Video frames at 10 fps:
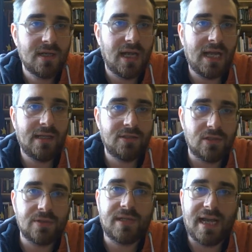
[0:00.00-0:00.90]
and
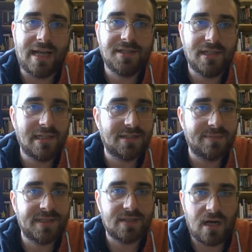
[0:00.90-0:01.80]
look at
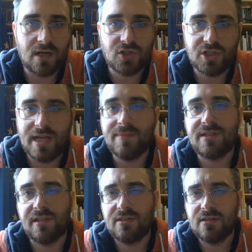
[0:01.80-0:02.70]
Elizabeth's
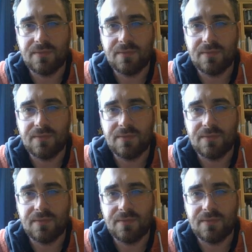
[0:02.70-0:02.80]
arch-nemesis,